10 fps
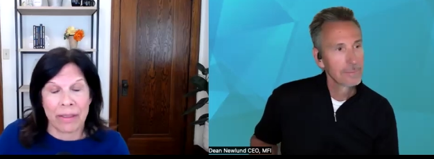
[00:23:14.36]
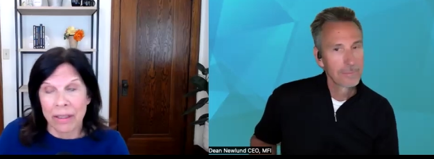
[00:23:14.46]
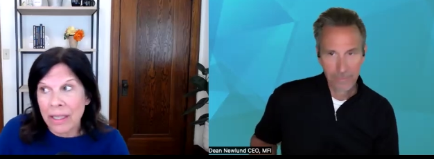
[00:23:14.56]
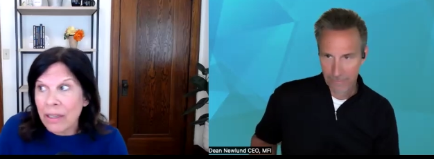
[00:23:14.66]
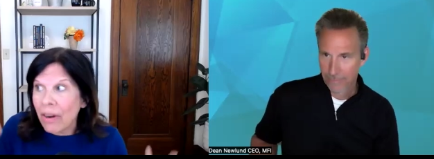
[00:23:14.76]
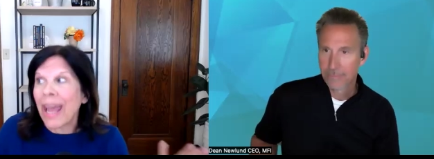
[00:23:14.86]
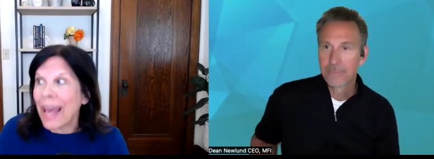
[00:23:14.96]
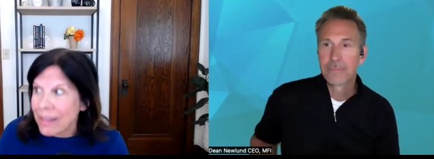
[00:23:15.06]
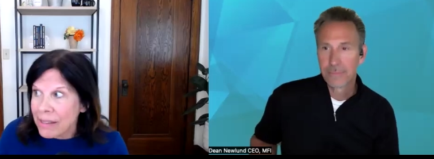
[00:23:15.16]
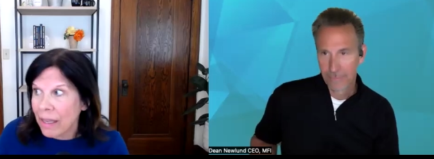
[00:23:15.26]
Speaker 1: it. The leader
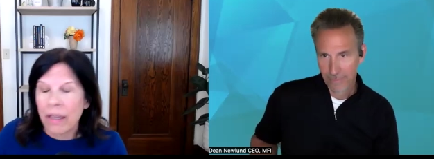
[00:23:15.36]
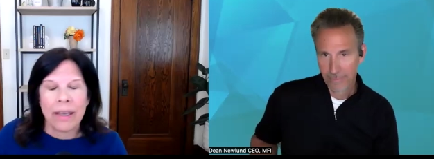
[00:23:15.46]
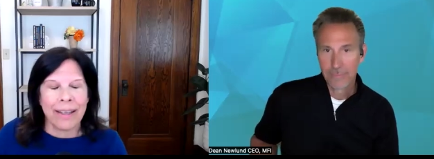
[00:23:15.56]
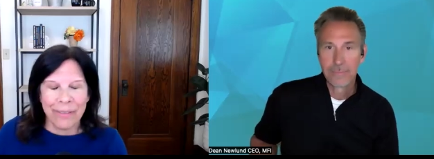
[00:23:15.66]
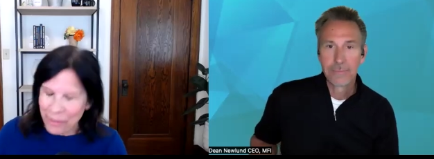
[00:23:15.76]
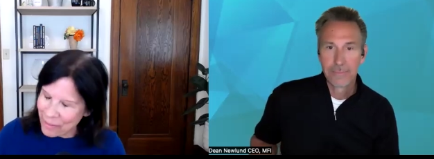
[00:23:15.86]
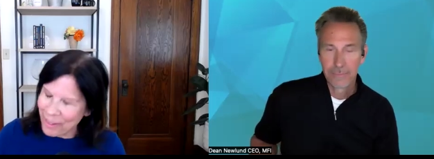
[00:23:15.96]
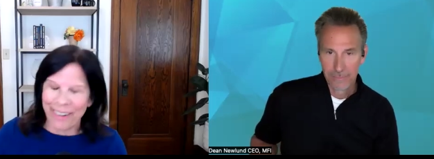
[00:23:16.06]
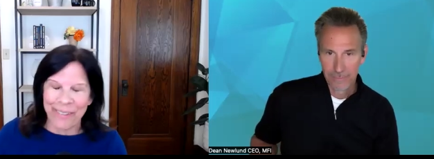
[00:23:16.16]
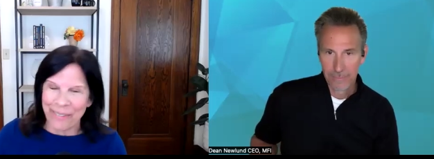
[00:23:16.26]
has it, even if
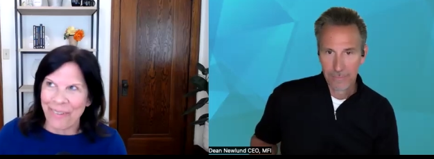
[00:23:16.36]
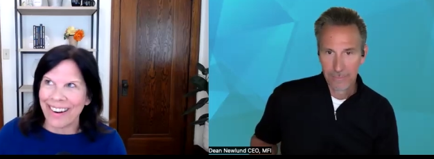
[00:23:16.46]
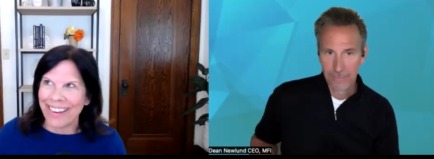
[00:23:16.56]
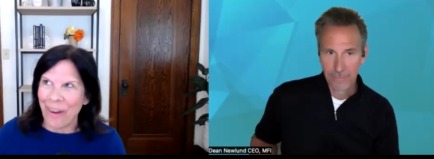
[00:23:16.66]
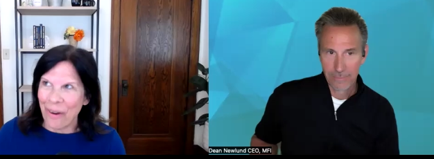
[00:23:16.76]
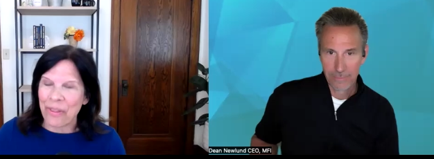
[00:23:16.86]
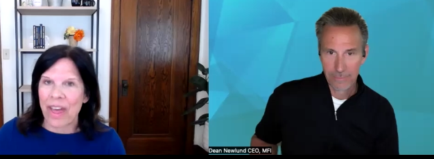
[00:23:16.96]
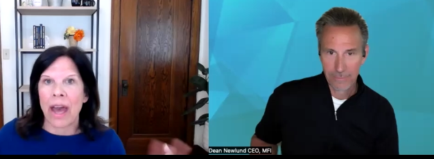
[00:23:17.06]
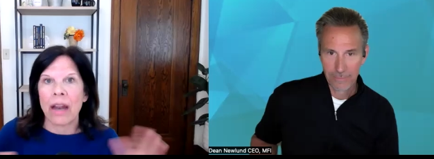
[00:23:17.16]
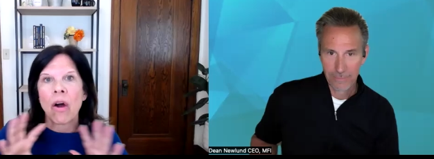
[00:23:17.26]
they don't want to know
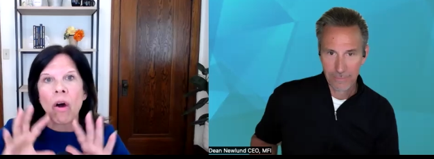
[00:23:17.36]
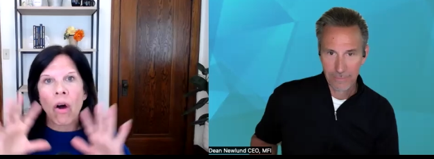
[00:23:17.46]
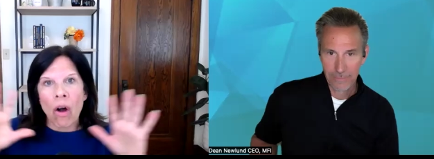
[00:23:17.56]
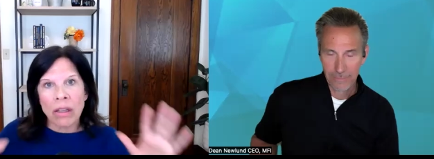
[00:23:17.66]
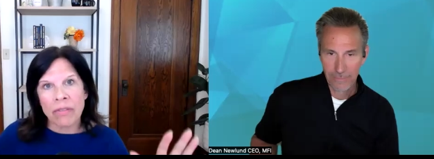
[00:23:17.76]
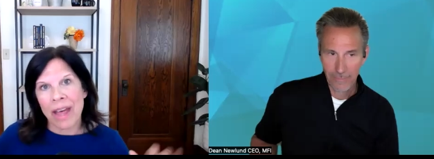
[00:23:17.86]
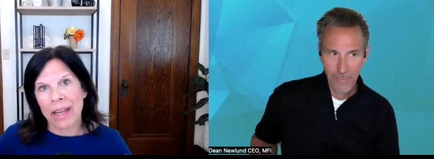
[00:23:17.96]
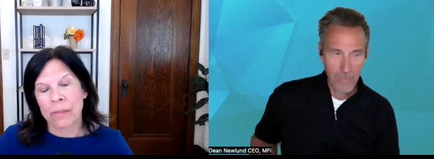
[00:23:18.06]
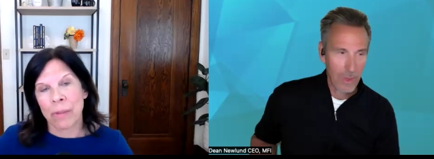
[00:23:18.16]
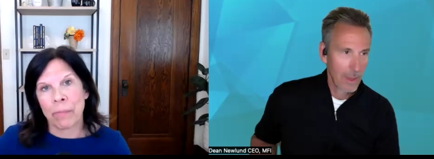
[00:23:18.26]
that. All of
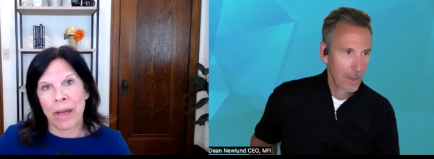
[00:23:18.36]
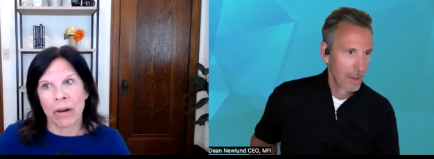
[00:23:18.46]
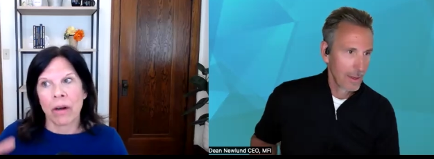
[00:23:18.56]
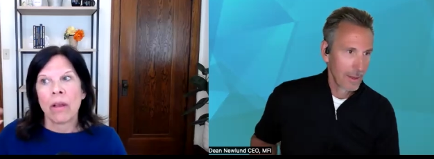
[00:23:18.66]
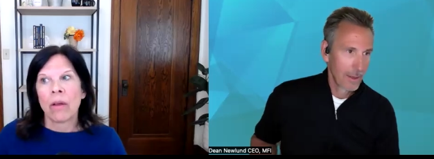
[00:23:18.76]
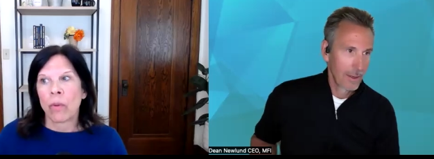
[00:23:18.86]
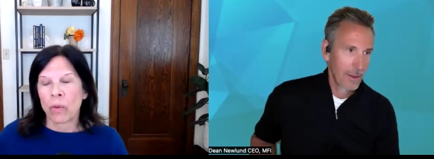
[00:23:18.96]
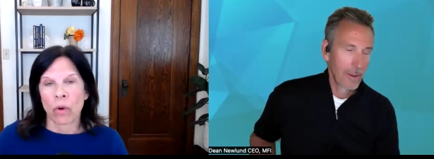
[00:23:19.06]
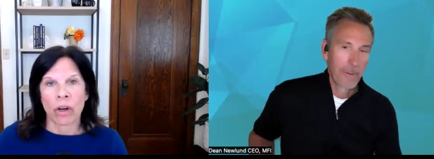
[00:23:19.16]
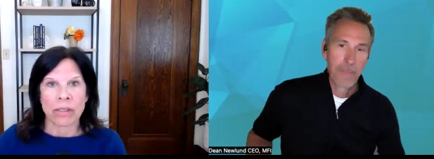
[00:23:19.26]
that is made better
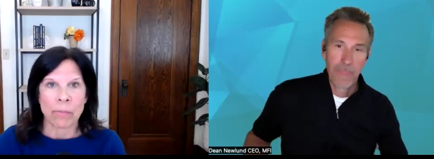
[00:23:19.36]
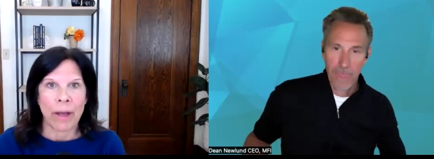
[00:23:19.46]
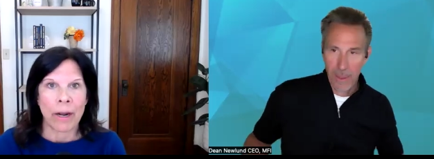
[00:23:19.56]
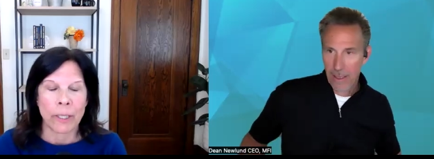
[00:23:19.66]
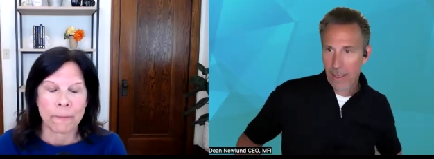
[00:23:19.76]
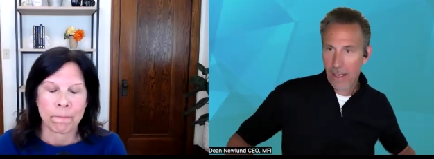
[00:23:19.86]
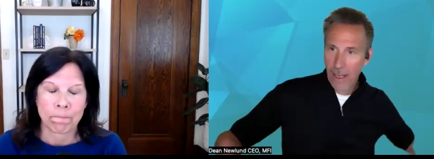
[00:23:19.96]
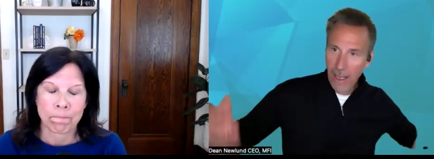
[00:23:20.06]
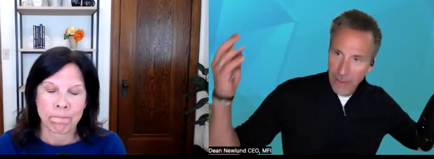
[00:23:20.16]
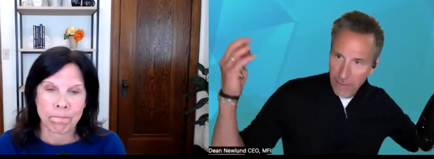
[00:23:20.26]
when work is better.
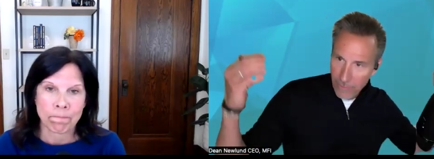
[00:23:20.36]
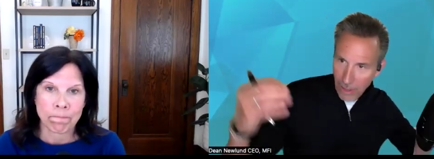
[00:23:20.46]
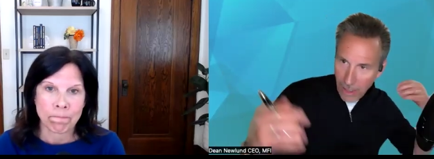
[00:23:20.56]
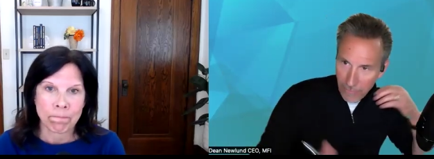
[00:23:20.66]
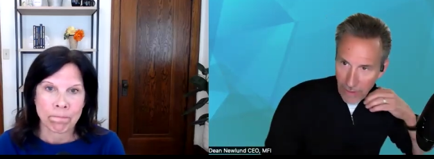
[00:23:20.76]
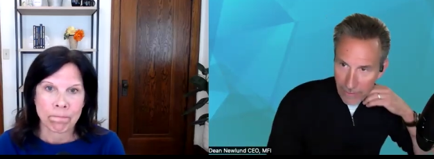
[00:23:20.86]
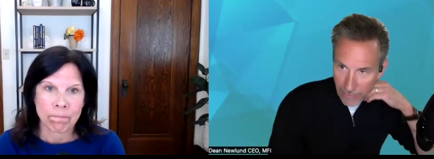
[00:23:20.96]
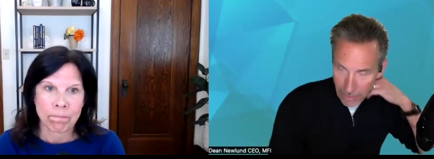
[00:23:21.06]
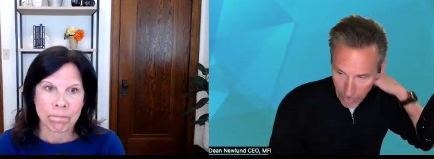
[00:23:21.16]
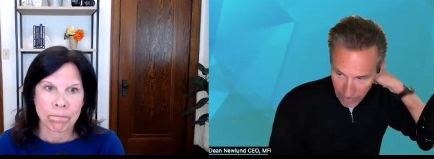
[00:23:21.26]
Speaker 2: And then you've got
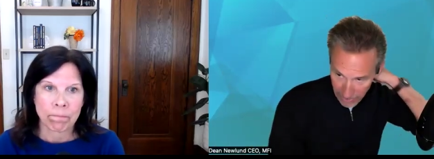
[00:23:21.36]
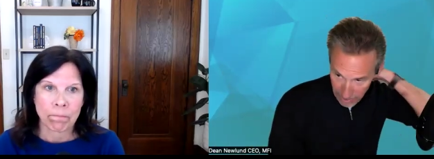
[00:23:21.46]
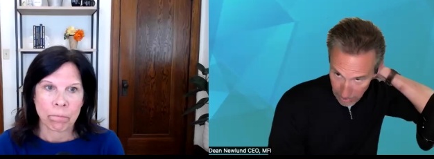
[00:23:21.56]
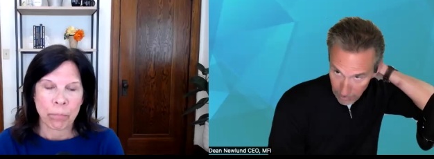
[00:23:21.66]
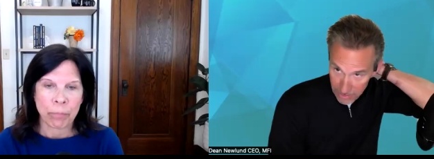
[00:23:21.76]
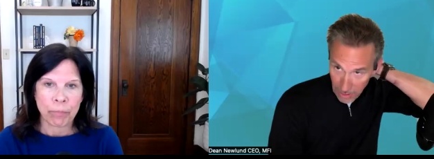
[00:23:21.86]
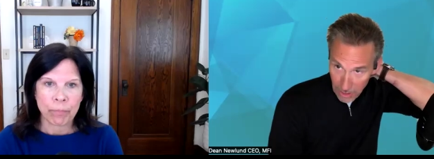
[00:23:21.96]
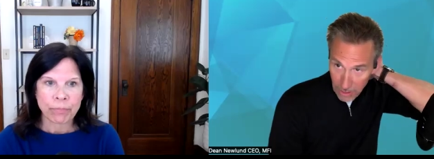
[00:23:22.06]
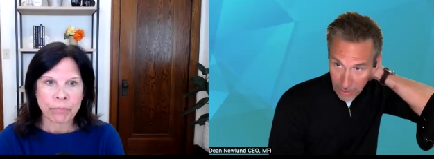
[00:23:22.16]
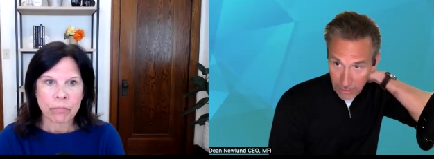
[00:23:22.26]
Vivek Murthy, who is
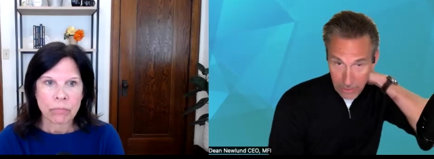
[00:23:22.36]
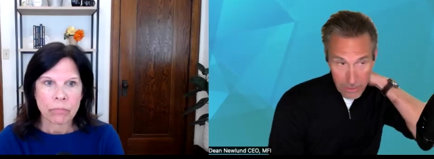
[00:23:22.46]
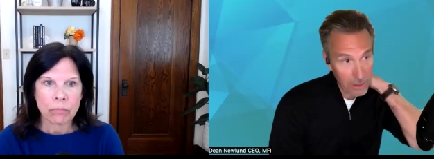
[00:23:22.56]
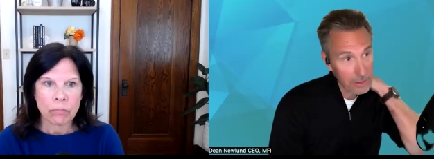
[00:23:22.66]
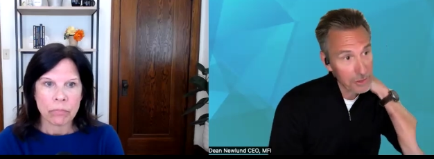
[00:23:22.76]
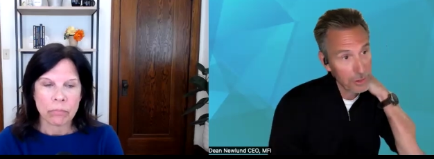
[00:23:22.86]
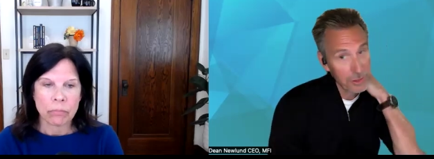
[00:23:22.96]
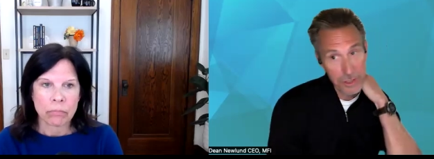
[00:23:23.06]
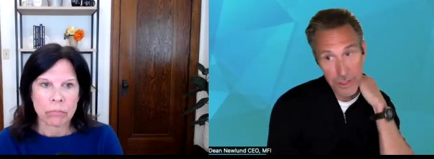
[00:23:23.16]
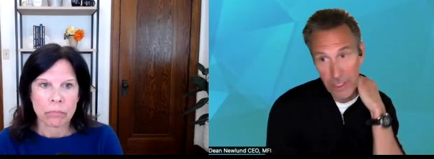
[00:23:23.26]
our current
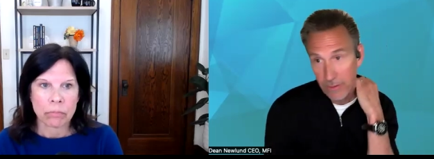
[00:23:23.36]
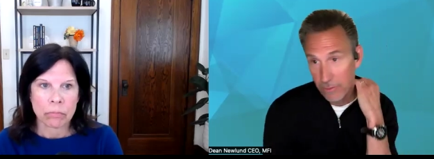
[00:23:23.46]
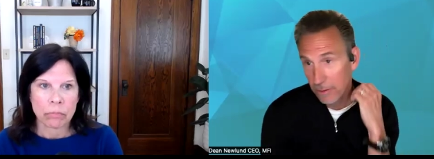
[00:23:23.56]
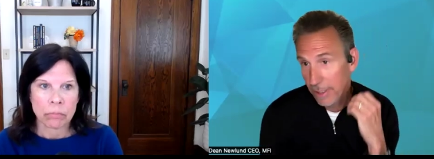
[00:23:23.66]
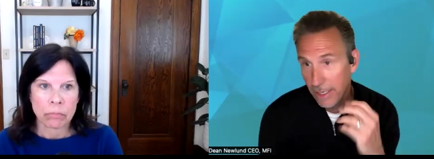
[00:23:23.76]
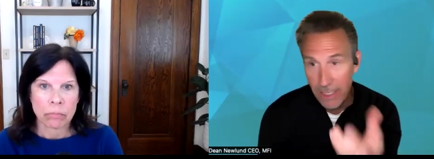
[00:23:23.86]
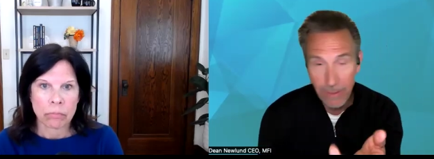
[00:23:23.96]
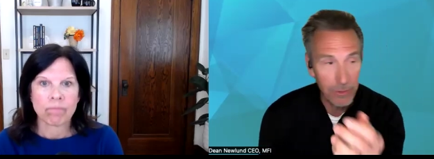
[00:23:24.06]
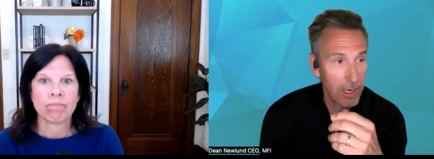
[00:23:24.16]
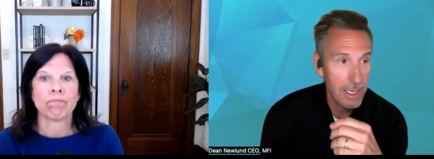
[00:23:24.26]
Surgeon General. And I
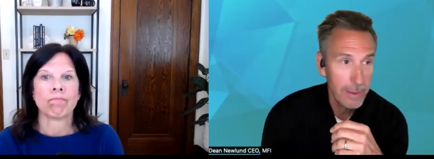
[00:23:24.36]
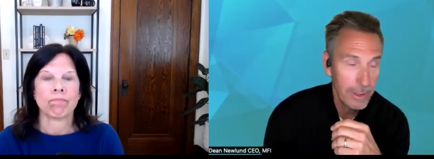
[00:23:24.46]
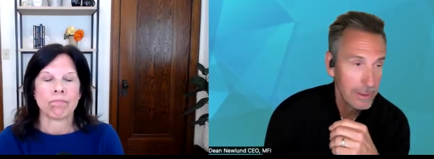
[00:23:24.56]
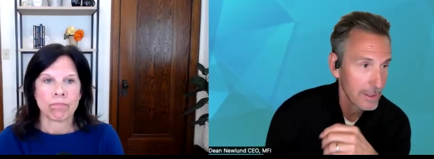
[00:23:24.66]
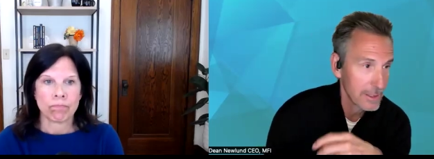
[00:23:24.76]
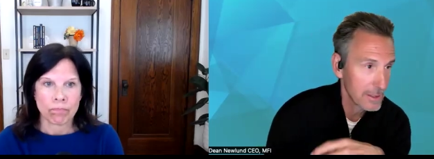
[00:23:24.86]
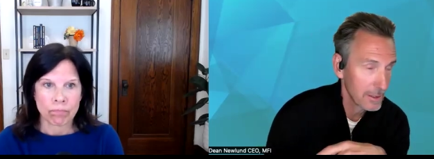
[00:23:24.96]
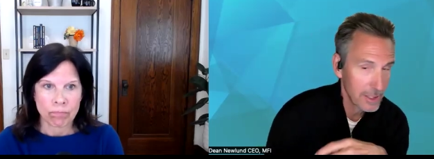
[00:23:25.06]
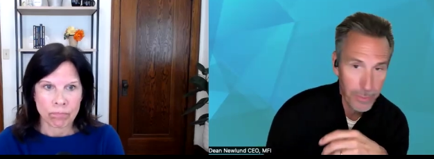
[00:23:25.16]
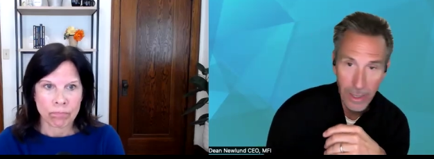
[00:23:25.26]
keep talking about this
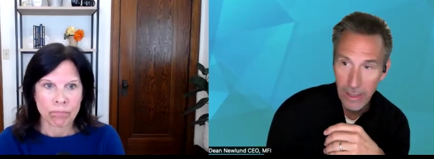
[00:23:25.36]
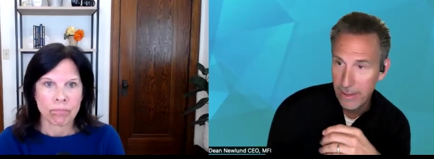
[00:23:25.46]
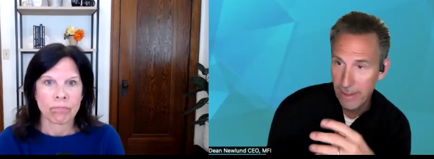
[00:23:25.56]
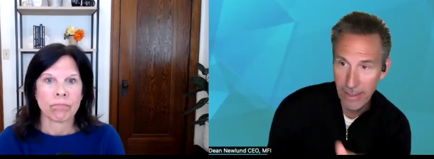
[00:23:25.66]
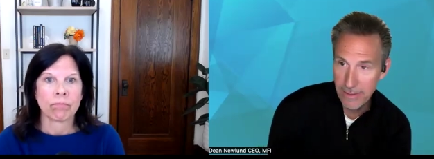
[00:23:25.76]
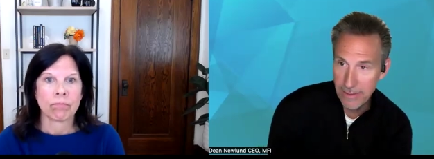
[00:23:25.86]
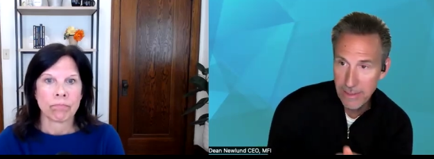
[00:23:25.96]
on this podcast,